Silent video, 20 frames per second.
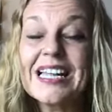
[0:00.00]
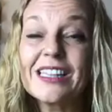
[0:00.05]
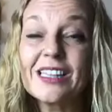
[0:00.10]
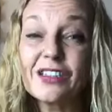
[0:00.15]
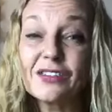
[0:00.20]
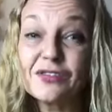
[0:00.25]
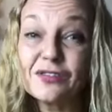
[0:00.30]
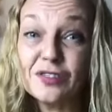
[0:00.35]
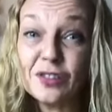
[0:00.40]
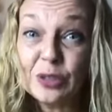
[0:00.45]
The
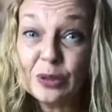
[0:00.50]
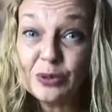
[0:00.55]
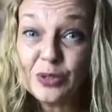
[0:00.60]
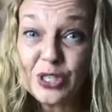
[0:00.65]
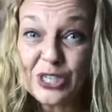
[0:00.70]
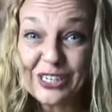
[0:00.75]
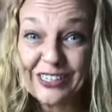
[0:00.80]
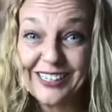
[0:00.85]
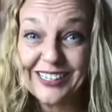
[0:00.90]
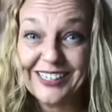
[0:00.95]

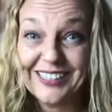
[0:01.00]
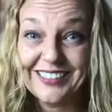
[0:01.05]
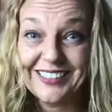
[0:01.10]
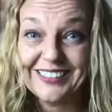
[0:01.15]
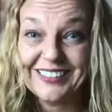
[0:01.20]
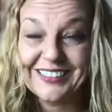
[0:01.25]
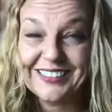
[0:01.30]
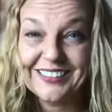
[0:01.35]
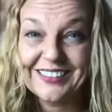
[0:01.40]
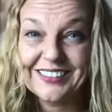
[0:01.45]
future
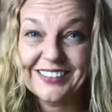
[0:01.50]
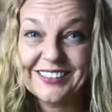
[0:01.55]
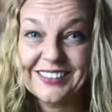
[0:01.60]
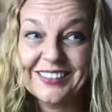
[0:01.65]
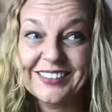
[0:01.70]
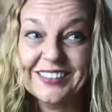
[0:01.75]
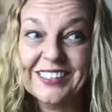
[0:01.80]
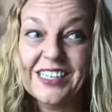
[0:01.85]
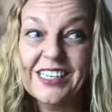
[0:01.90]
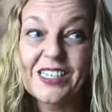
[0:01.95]

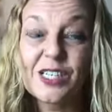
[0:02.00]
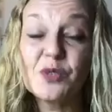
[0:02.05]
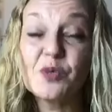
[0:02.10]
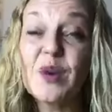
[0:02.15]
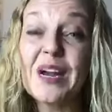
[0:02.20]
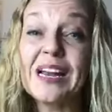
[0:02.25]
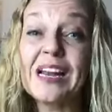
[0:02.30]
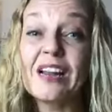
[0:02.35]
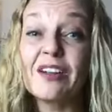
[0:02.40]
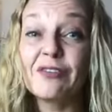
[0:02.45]
is
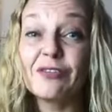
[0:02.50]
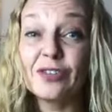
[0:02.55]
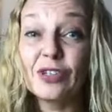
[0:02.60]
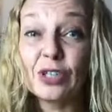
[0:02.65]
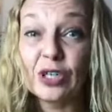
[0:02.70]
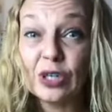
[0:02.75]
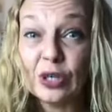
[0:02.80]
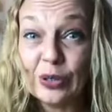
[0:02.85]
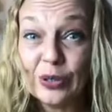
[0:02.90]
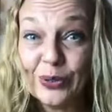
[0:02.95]
waiting for
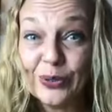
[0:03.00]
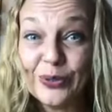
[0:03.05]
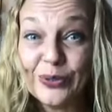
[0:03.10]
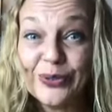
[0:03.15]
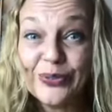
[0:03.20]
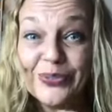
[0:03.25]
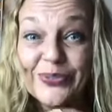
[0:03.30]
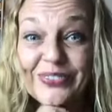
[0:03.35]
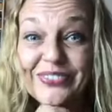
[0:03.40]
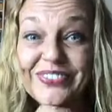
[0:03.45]

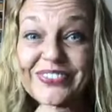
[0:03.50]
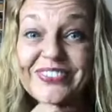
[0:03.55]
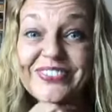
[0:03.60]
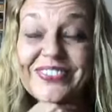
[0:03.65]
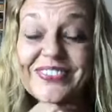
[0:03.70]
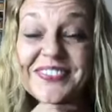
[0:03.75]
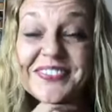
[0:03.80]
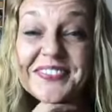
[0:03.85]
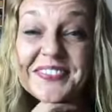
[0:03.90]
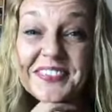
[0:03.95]
you
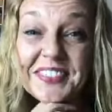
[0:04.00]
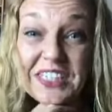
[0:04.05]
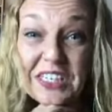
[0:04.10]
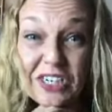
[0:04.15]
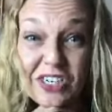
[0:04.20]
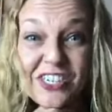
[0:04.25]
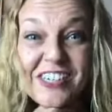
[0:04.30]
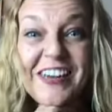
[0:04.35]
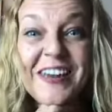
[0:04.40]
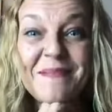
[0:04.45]
to
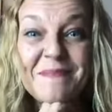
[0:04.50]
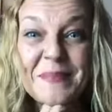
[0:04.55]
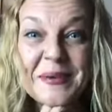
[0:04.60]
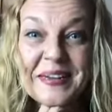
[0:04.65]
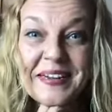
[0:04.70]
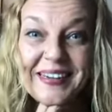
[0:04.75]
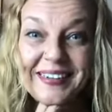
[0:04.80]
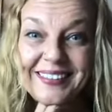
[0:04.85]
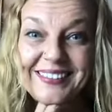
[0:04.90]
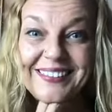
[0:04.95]
shape
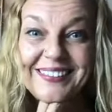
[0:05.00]
it.